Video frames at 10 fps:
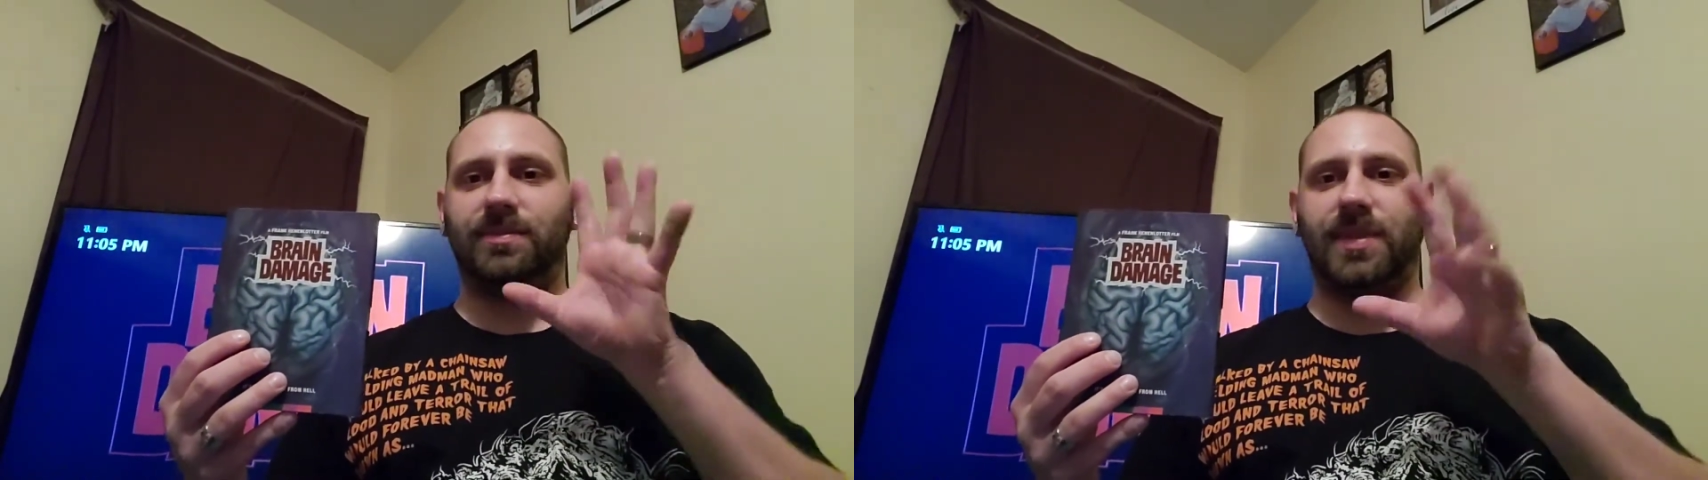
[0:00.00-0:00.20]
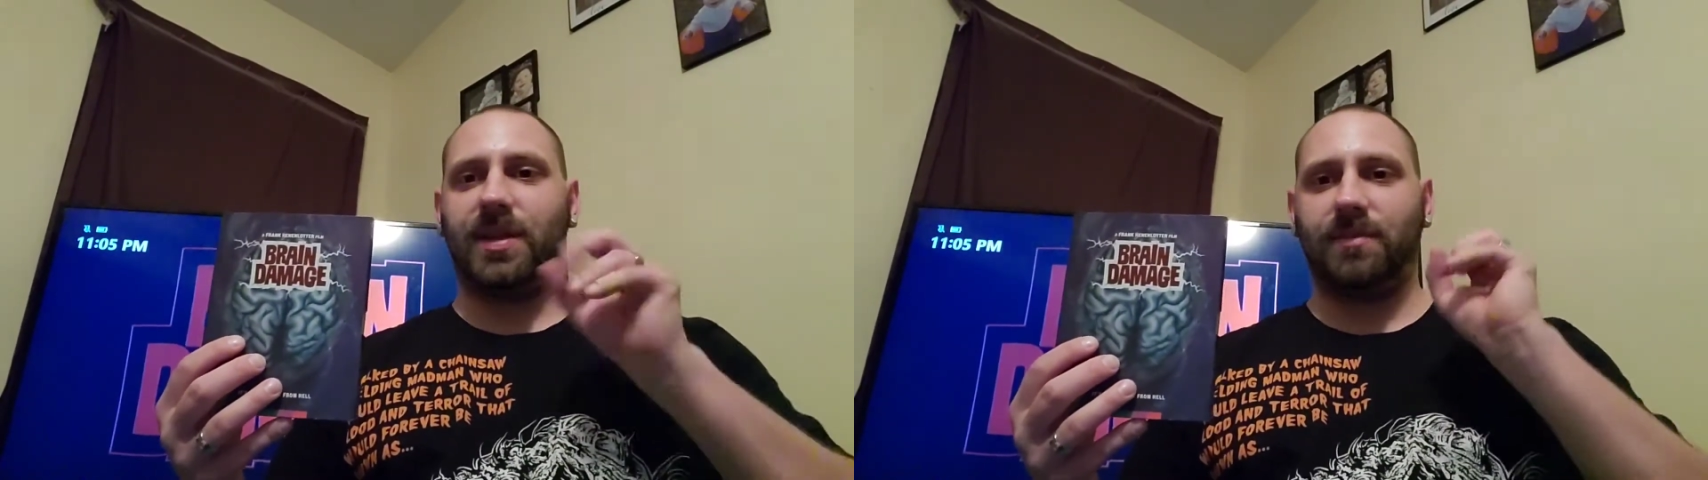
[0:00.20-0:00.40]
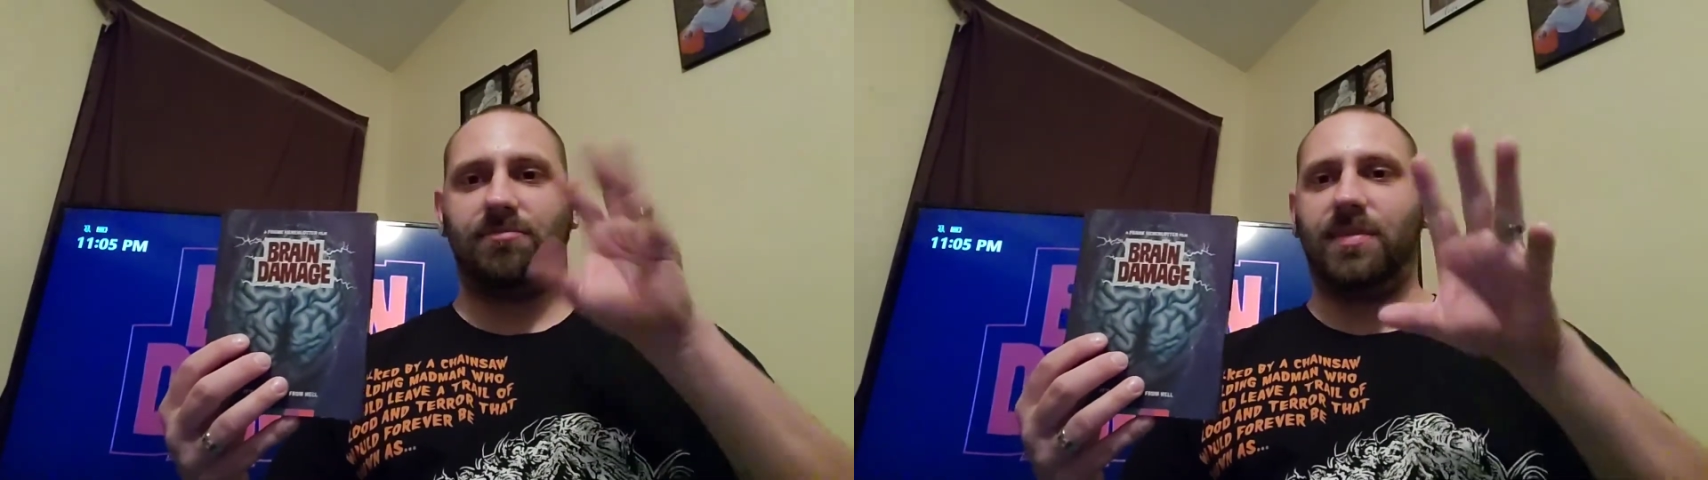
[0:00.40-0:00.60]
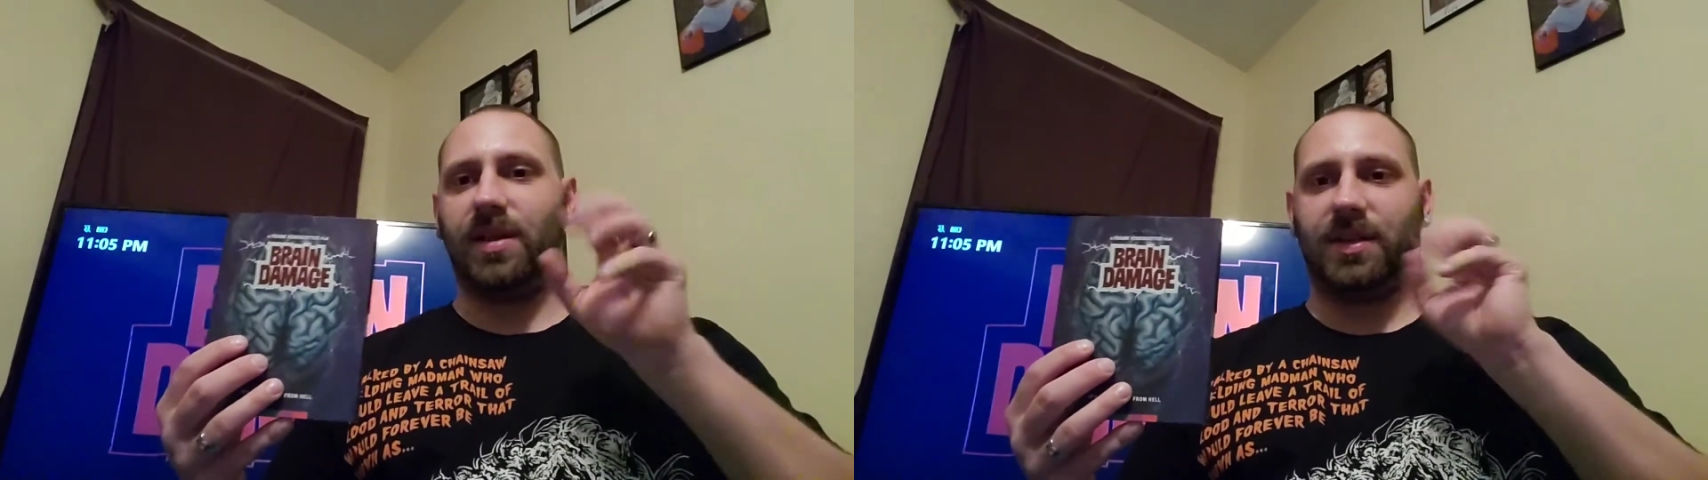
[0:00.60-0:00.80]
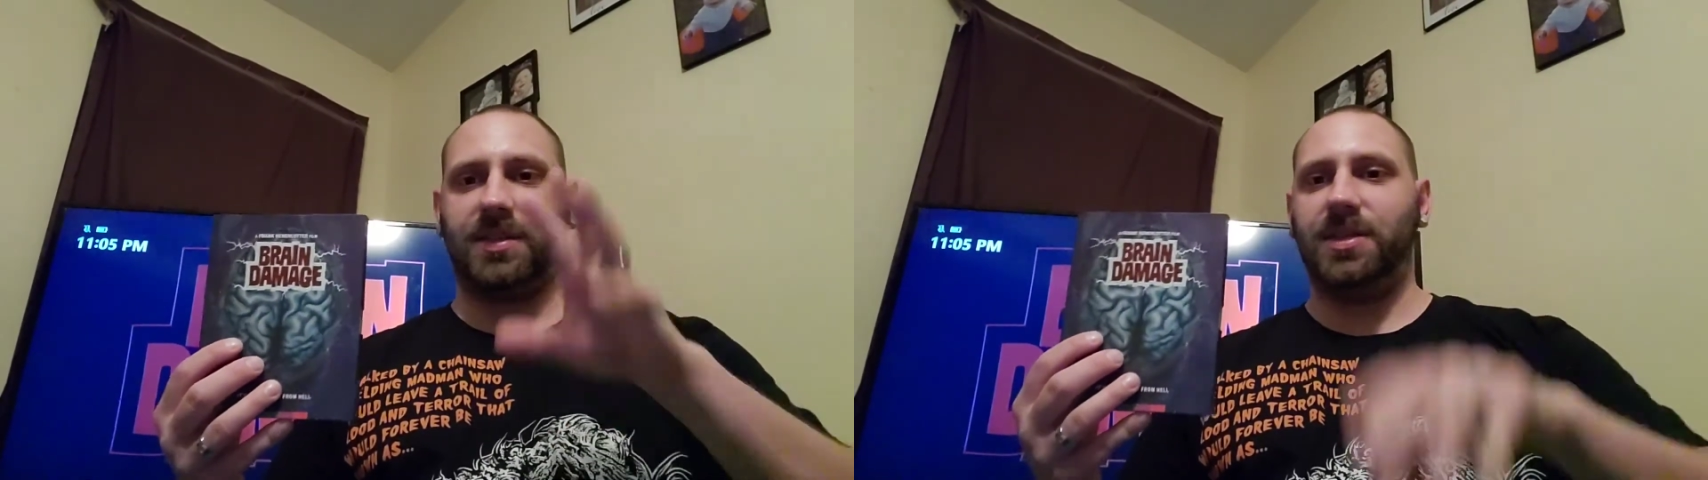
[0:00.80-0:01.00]
the
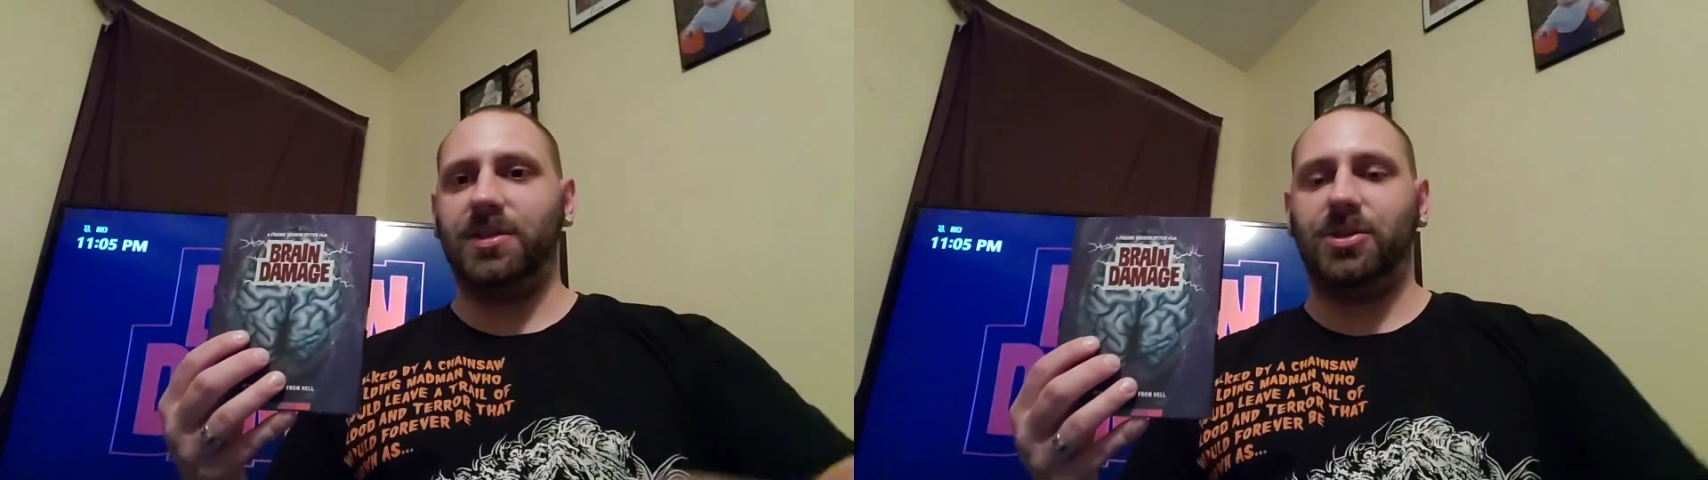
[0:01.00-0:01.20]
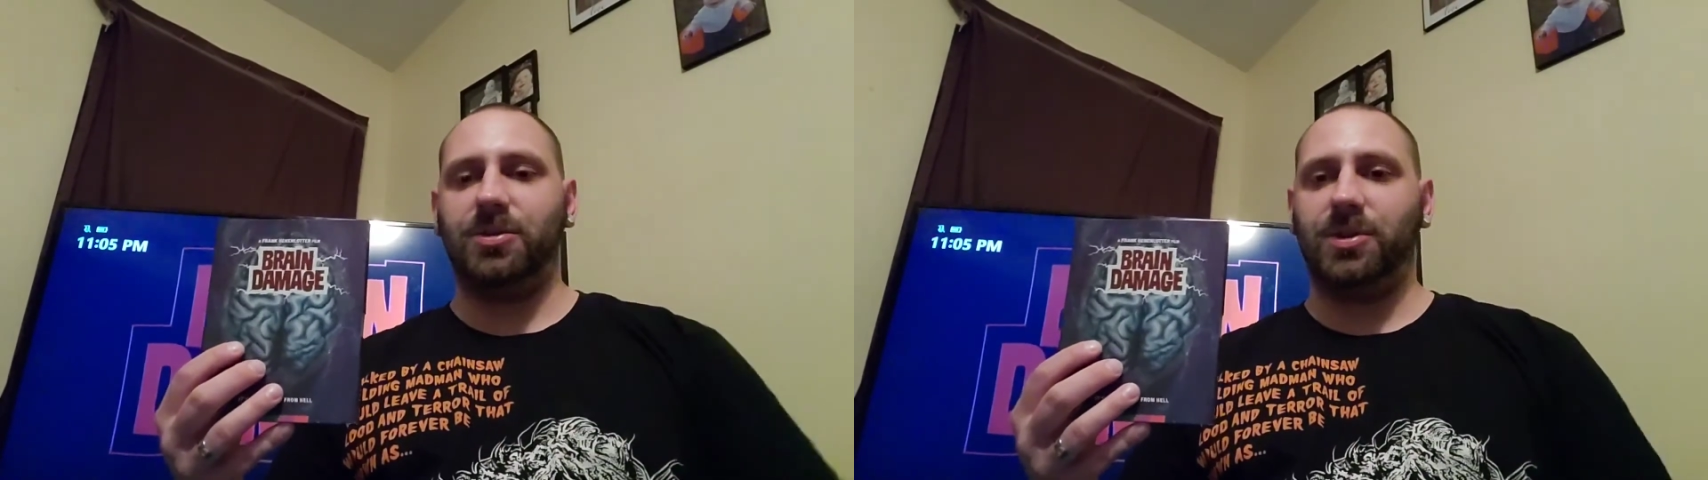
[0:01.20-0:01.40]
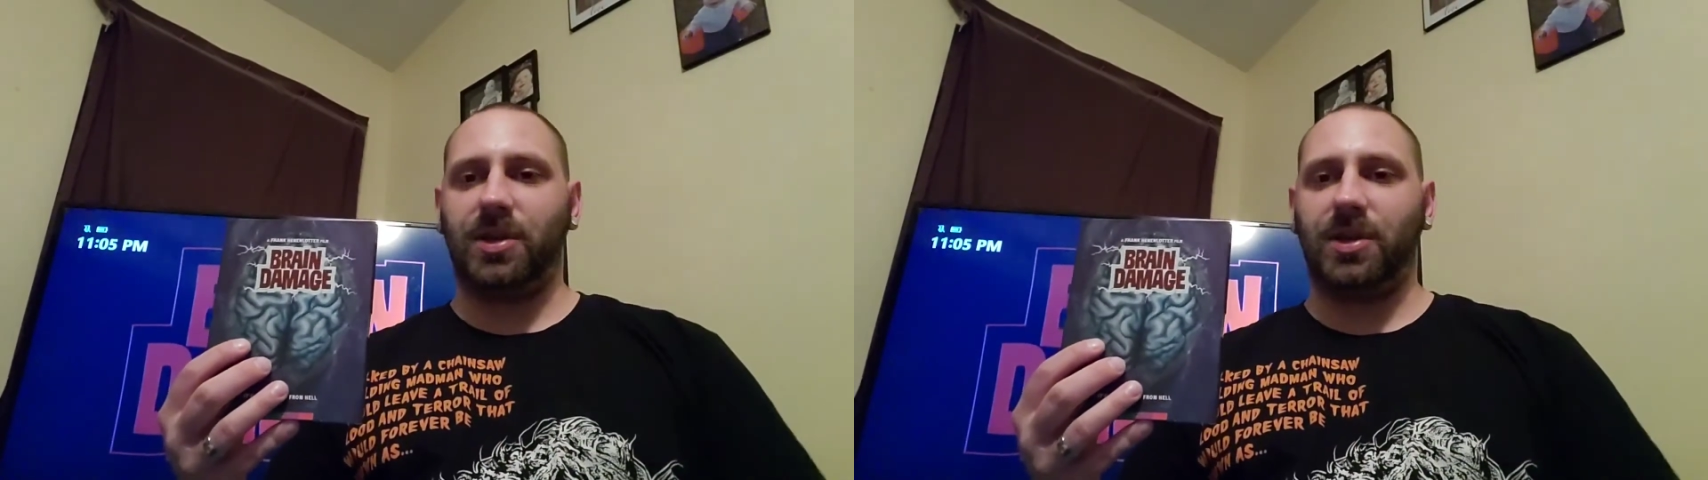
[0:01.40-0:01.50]
LSD juice